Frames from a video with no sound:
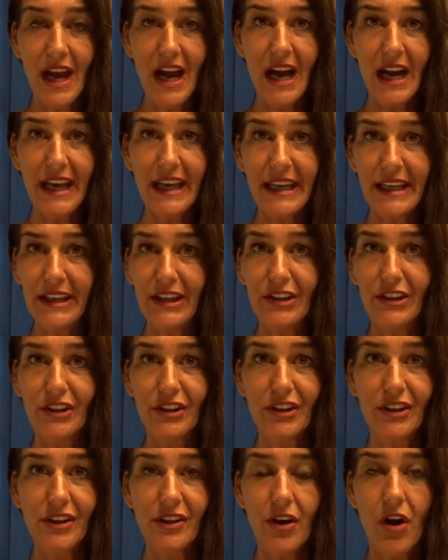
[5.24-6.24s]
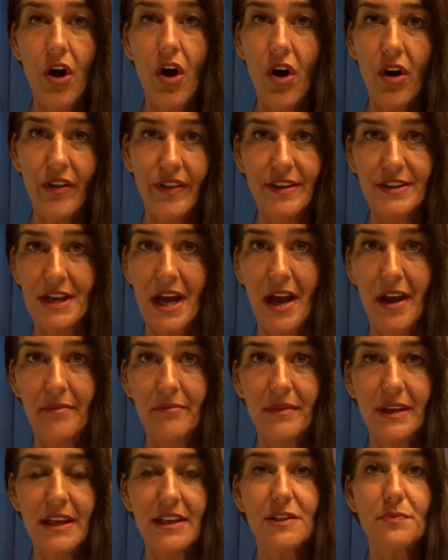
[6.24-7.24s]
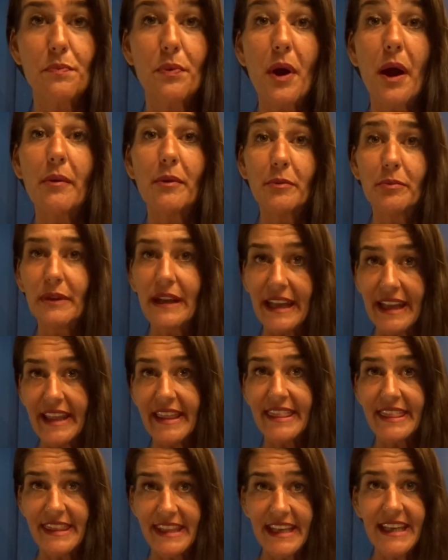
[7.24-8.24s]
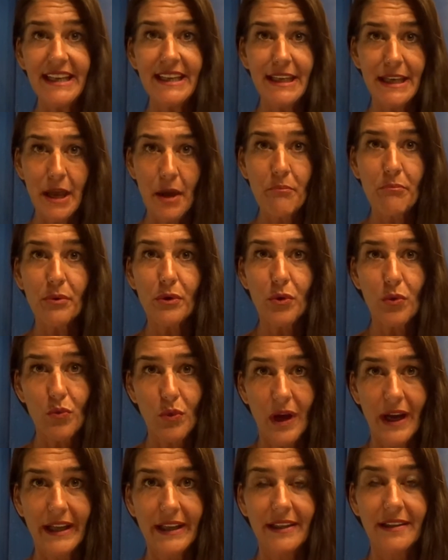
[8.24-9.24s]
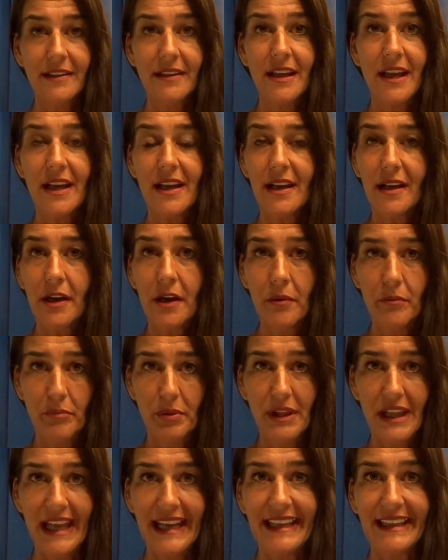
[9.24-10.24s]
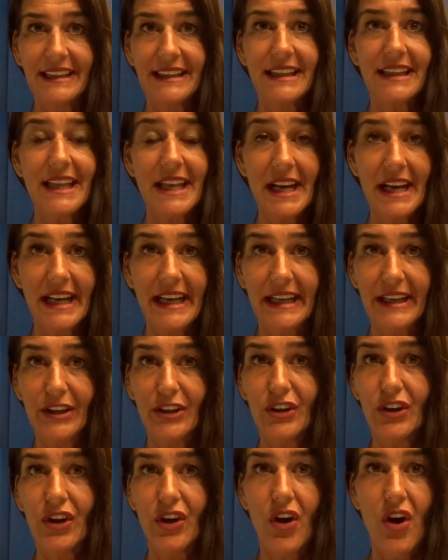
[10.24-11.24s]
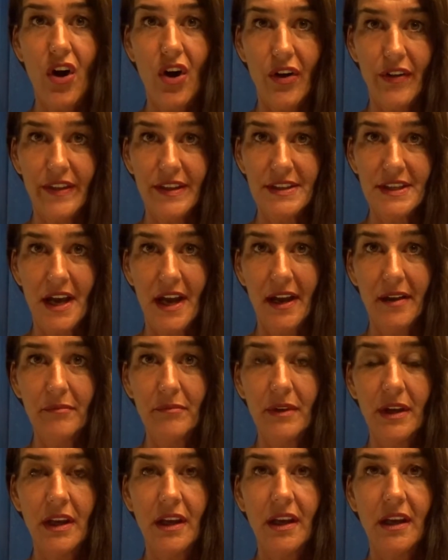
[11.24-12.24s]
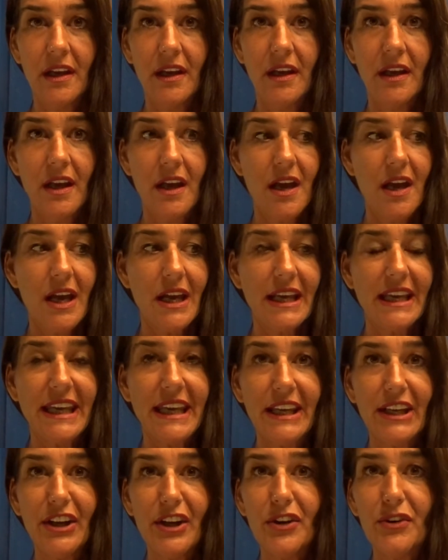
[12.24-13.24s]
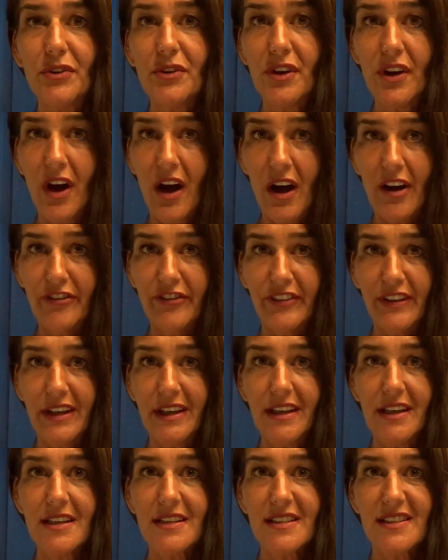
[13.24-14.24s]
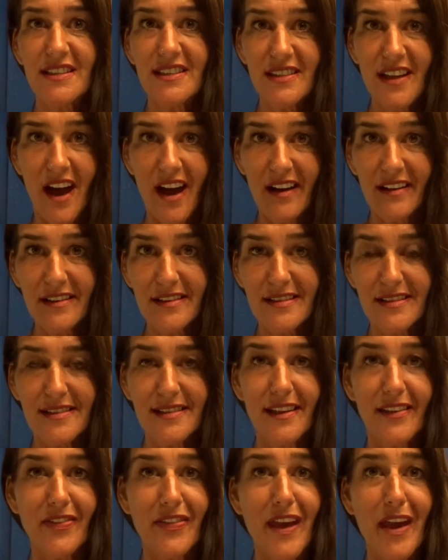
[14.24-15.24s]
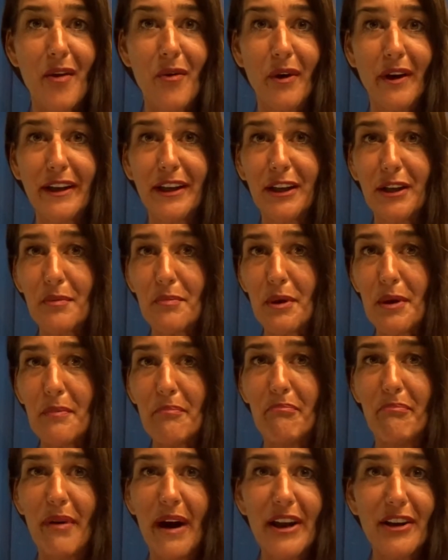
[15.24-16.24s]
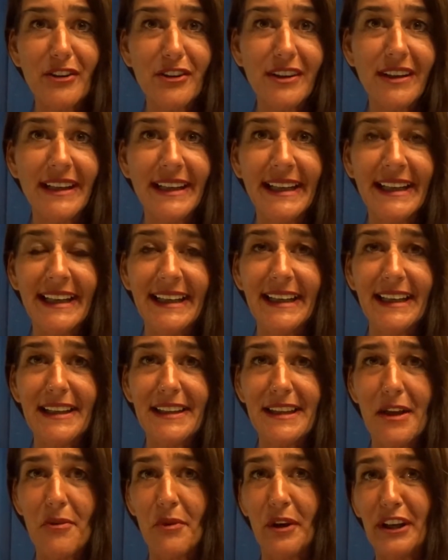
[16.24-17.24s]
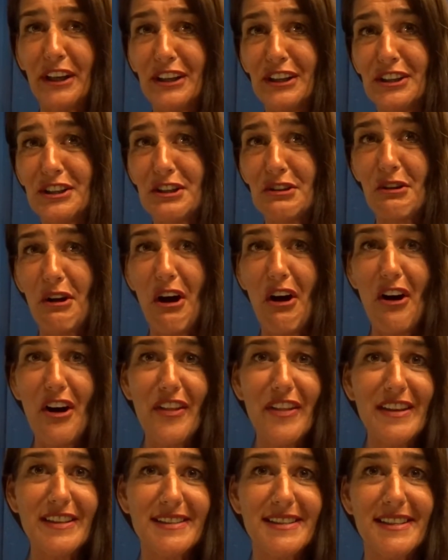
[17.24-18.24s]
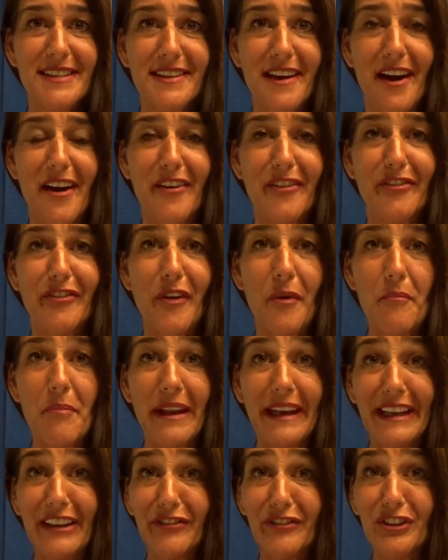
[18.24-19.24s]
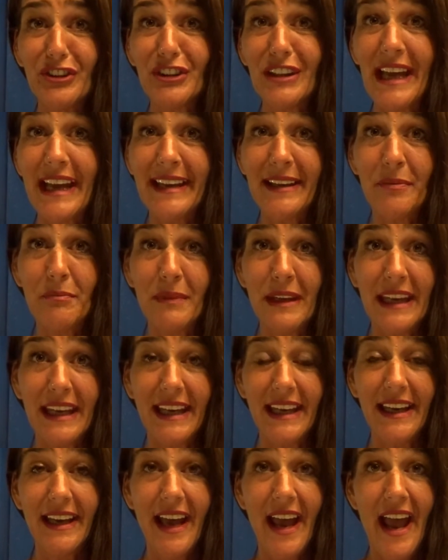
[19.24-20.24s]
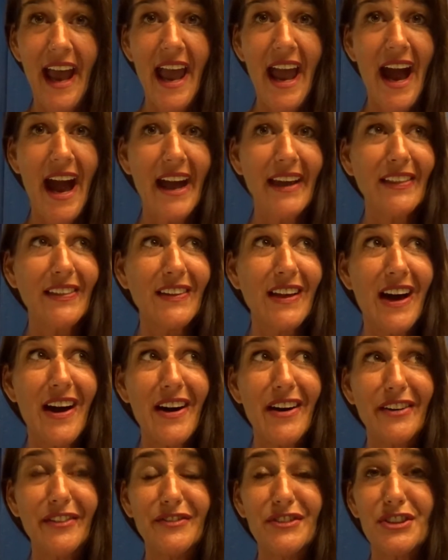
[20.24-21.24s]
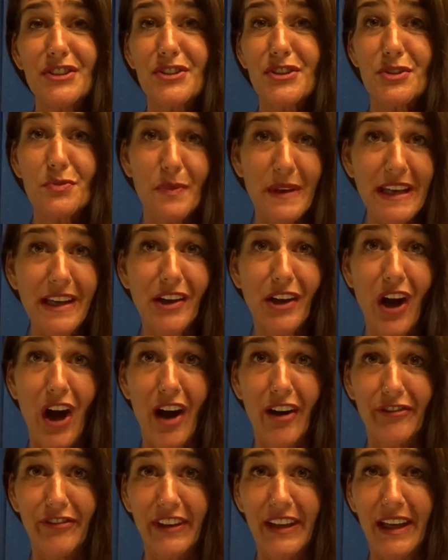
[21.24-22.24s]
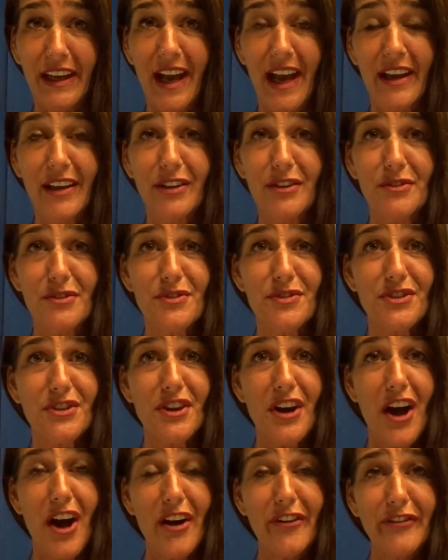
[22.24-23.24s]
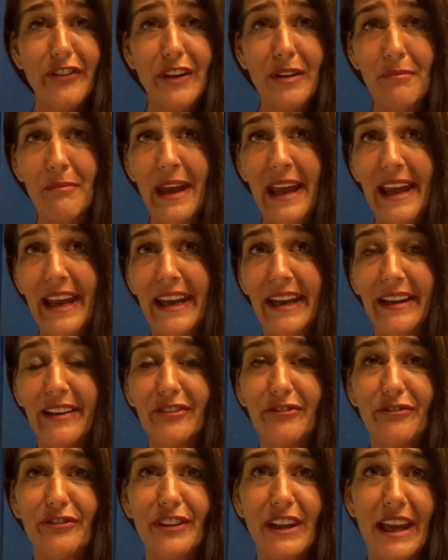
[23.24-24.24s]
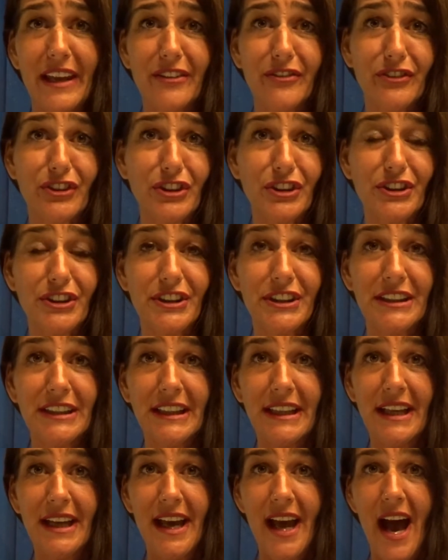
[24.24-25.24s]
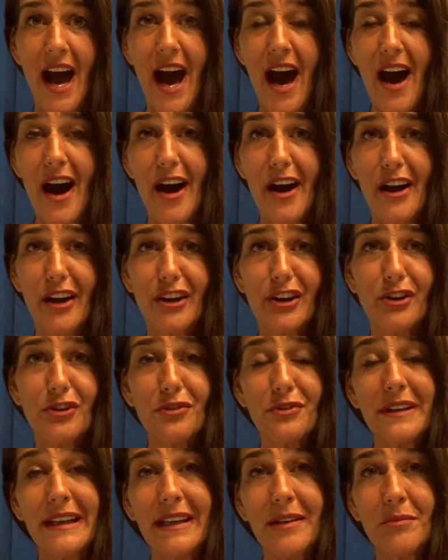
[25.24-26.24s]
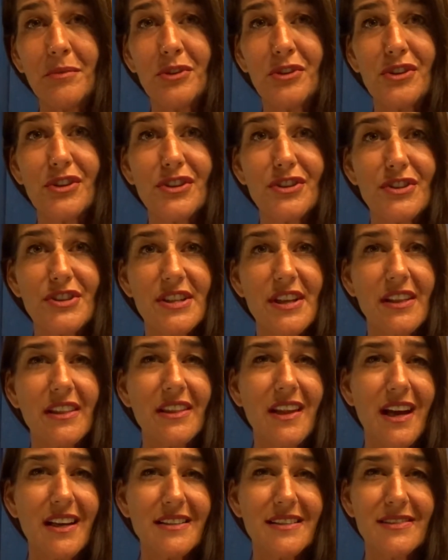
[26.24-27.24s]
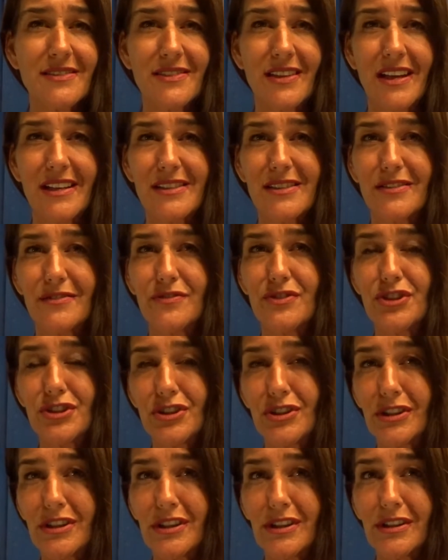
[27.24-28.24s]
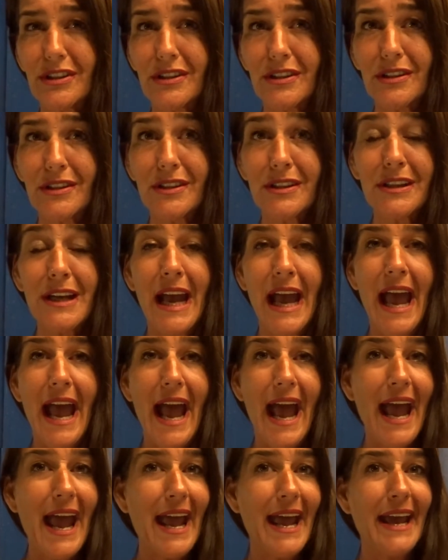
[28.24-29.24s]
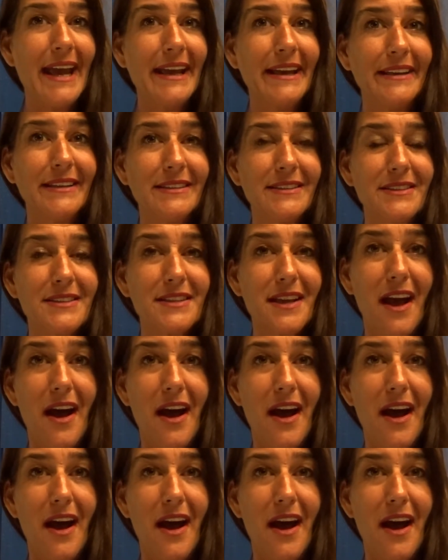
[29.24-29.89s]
I hear all the time. It's probably the number one complaint that I hear all the time. Keto coffee sucks. They want you to put butter in it. They want you to do all this stuff. But if you're like me, I loved sweet coffee. I used Coffee Mate, flavored creamers, lots and lots of sugar, and